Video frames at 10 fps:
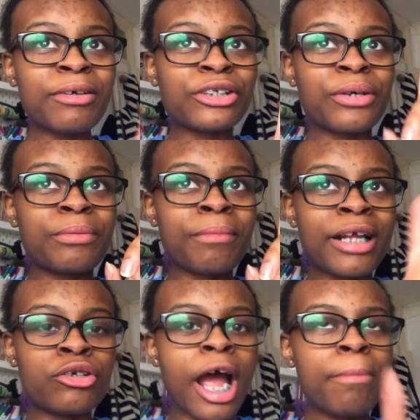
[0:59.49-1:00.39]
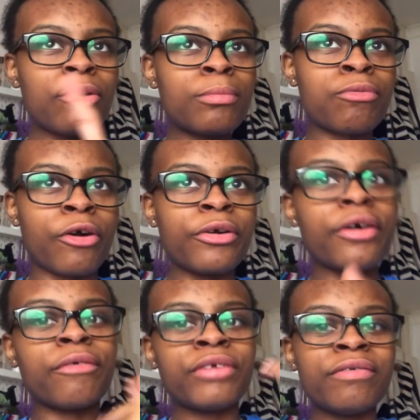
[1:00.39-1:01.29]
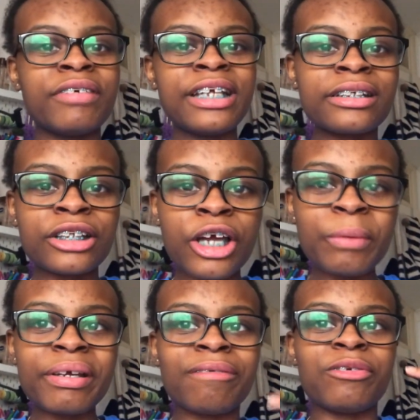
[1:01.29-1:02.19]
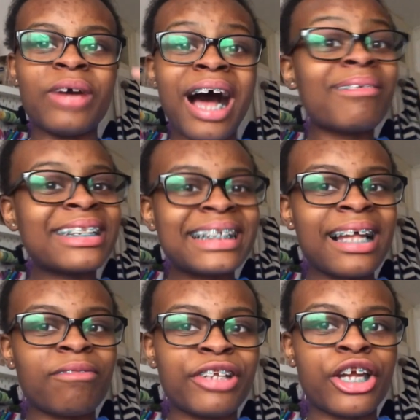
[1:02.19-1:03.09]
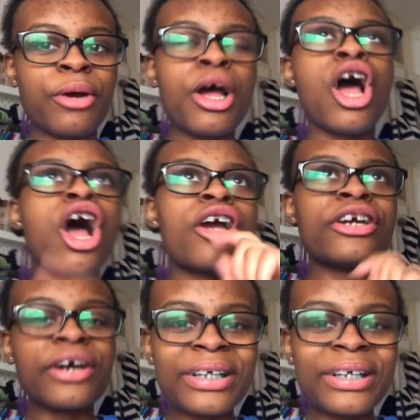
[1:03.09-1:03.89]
So my tripod broke a few videos ago. If you haven't seen that video, go